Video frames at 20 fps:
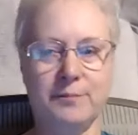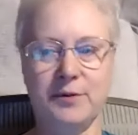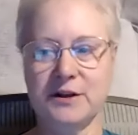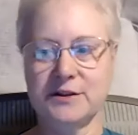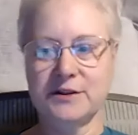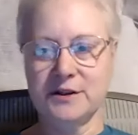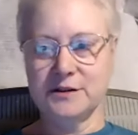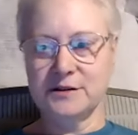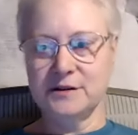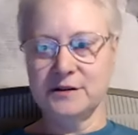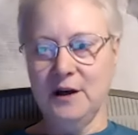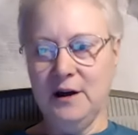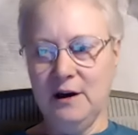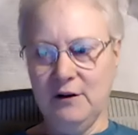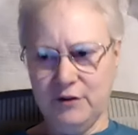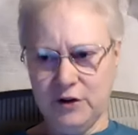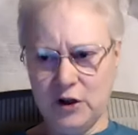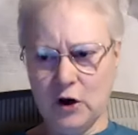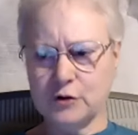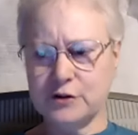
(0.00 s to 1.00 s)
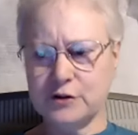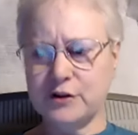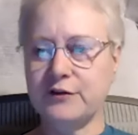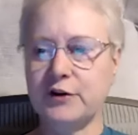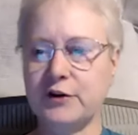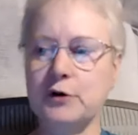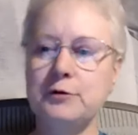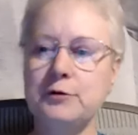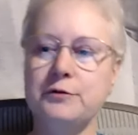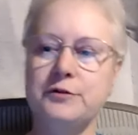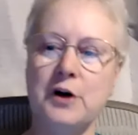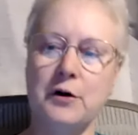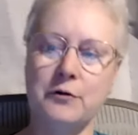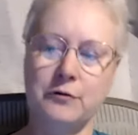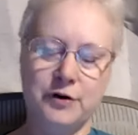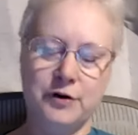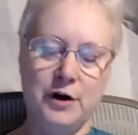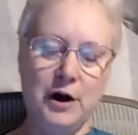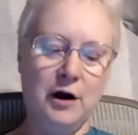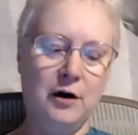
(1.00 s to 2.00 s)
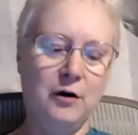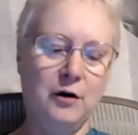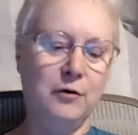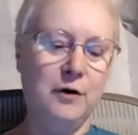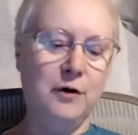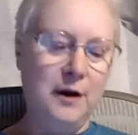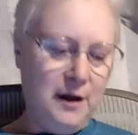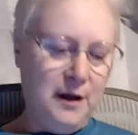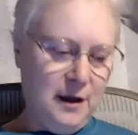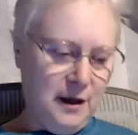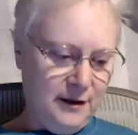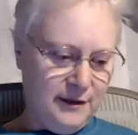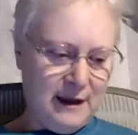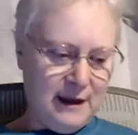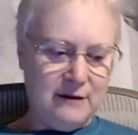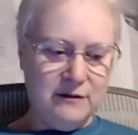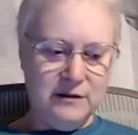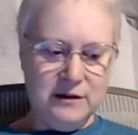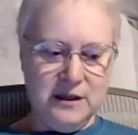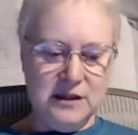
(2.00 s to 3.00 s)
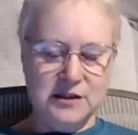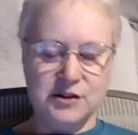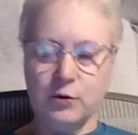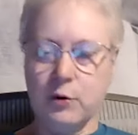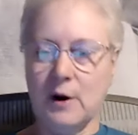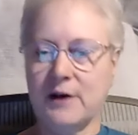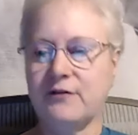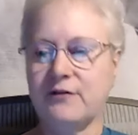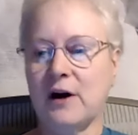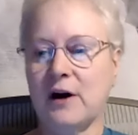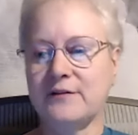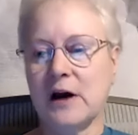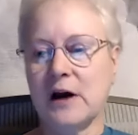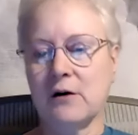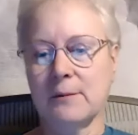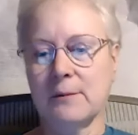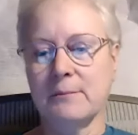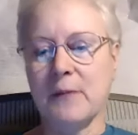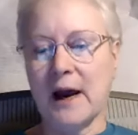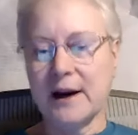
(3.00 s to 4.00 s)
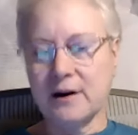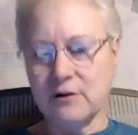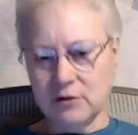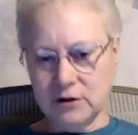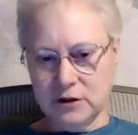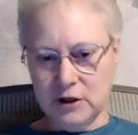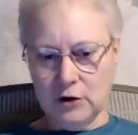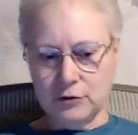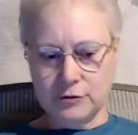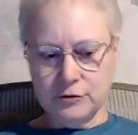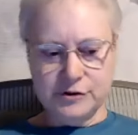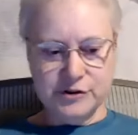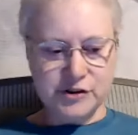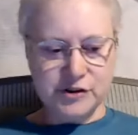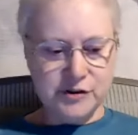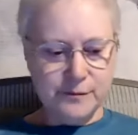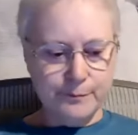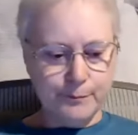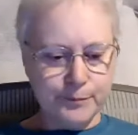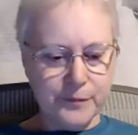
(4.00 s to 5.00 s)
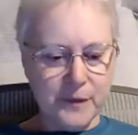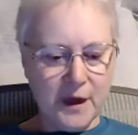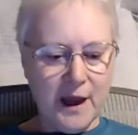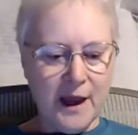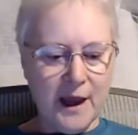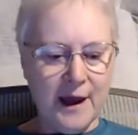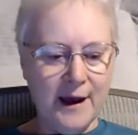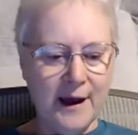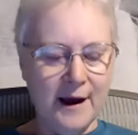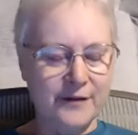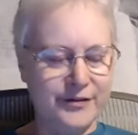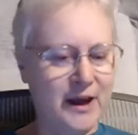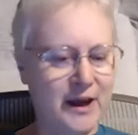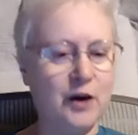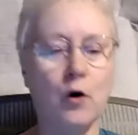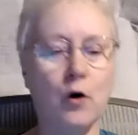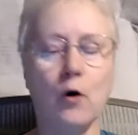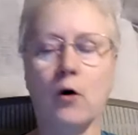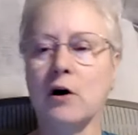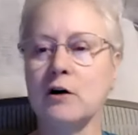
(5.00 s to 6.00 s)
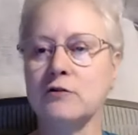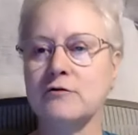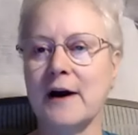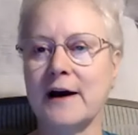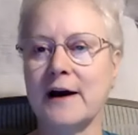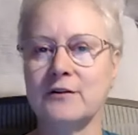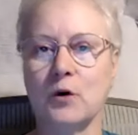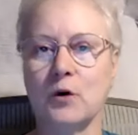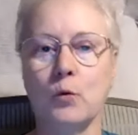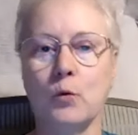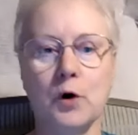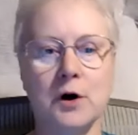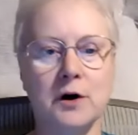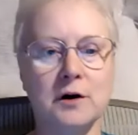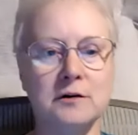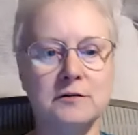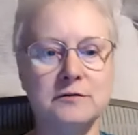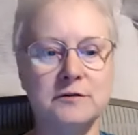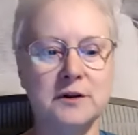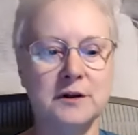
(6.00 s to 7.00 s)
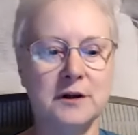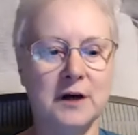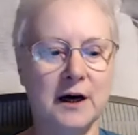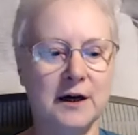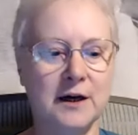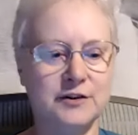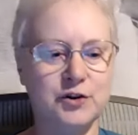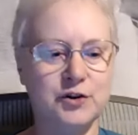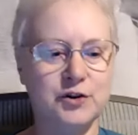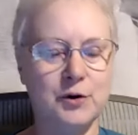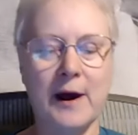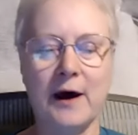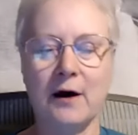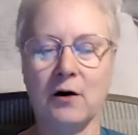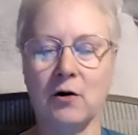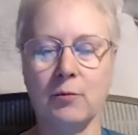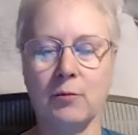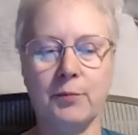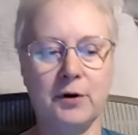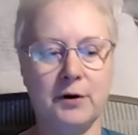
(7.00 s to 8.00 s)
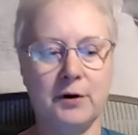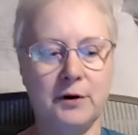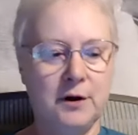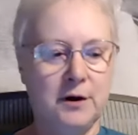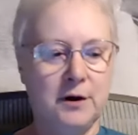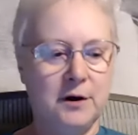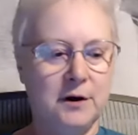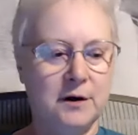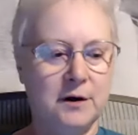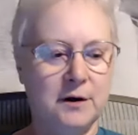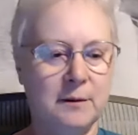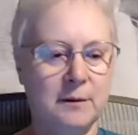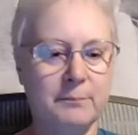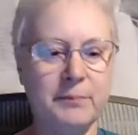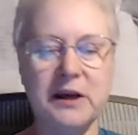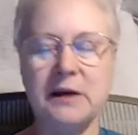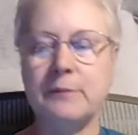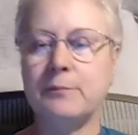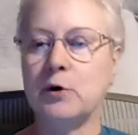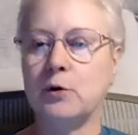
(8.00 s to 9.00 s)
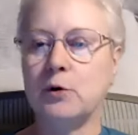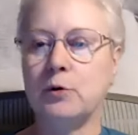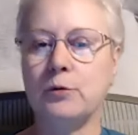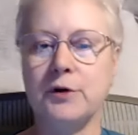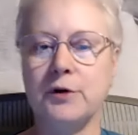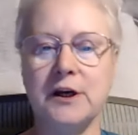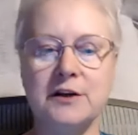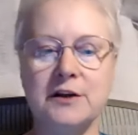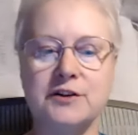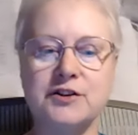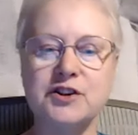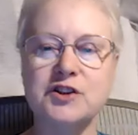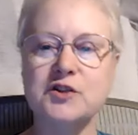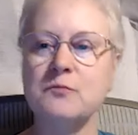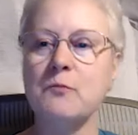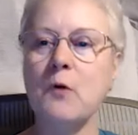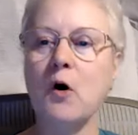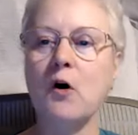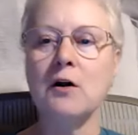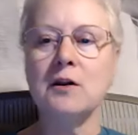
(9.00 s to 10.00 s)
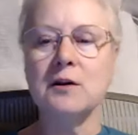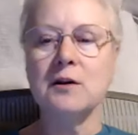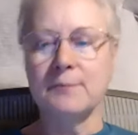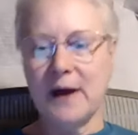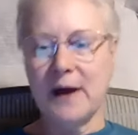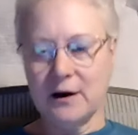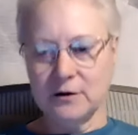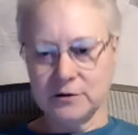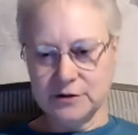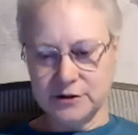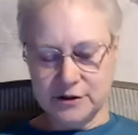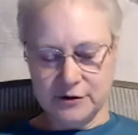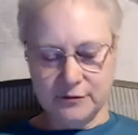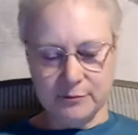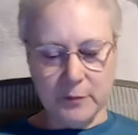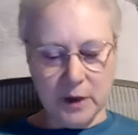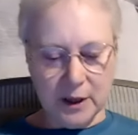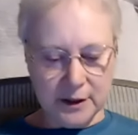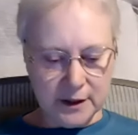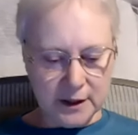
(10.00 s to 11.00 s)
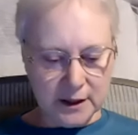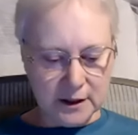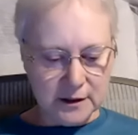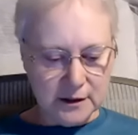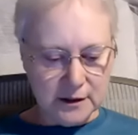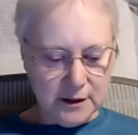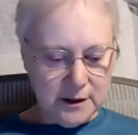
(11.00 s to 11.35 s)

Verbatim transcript: Because for those of you who don't know, they're these $25 microloans. Uh, they go all around the world uh, to help people who need small amounts of money.